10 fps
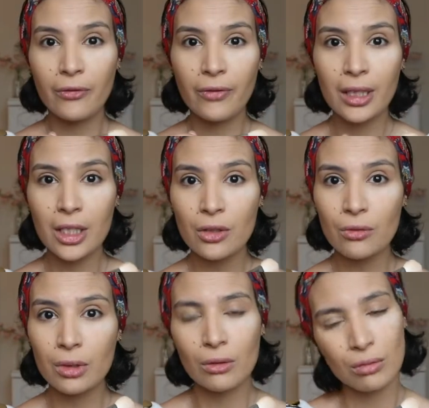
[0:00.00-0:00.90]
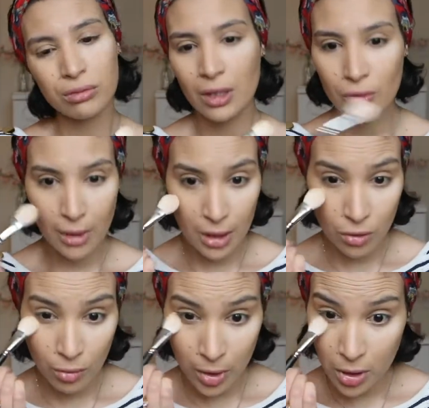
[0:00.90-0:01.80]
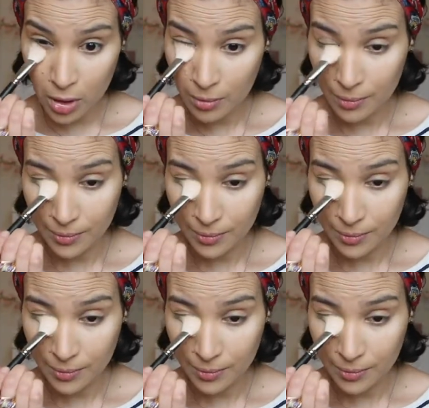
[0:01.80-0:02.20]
finish to it. Oh, this one is too much.